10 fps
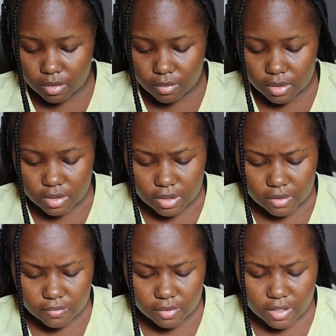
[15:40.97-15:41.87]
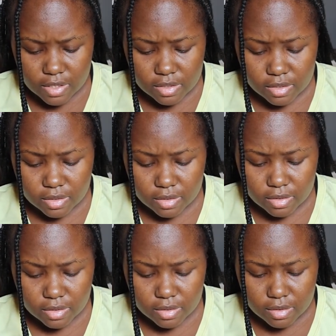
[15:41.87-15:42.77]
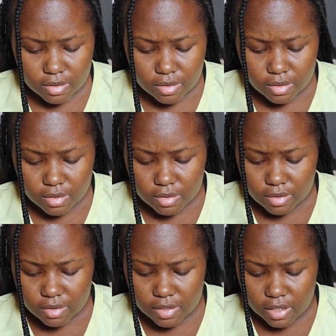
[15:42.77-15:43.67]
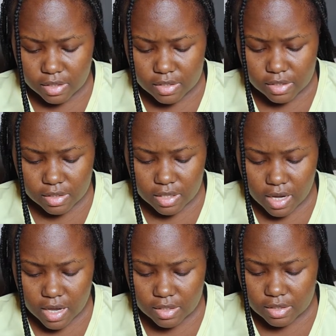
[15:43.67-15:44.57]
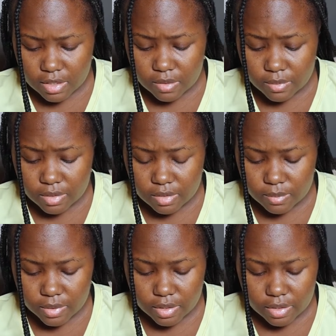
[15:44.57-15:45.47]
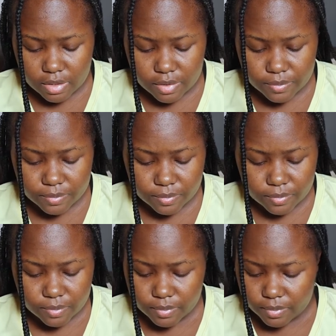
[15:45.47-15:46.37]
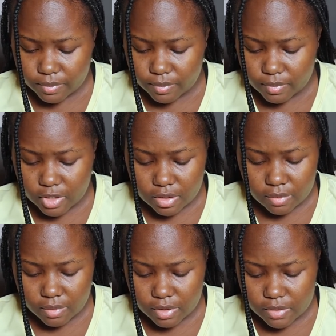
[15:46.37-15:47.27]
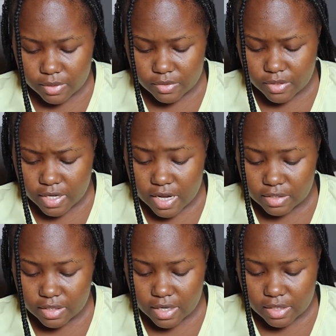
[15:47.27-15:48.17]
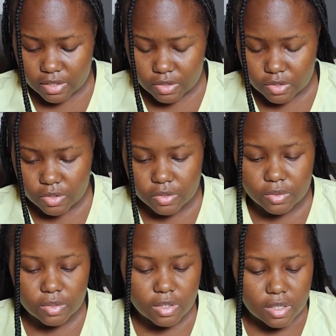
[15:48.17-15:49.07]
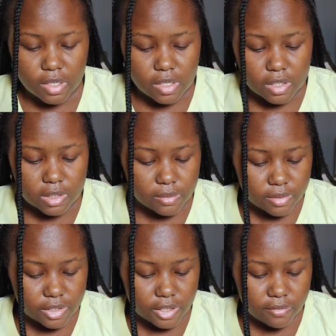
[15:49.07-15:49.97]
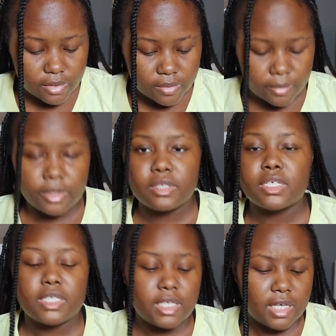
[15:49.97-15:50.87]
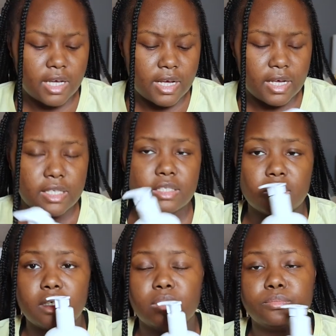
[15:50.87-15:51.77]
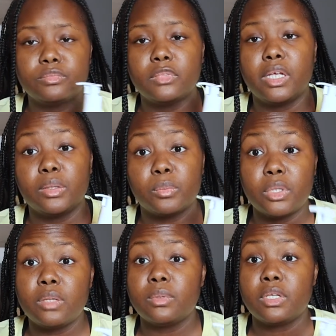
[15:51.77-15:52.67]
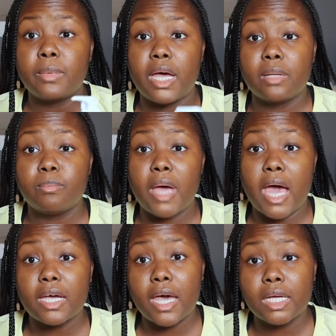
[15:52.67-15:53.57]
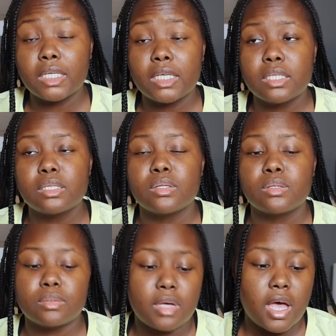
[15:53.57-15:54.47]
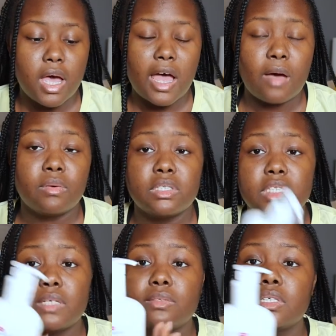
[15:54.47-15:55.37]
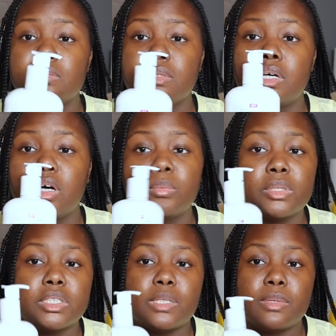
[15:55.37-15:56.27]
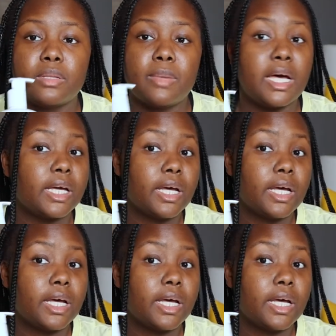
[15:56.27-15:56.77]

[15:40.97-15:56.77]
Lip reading: What does it have in there? It has salicylic acid, which is pretty good. Nothing really special, and lactic acid too. So we'll see if this works, because he has like really, really bad back acne. So I want to see if this would help with some of the back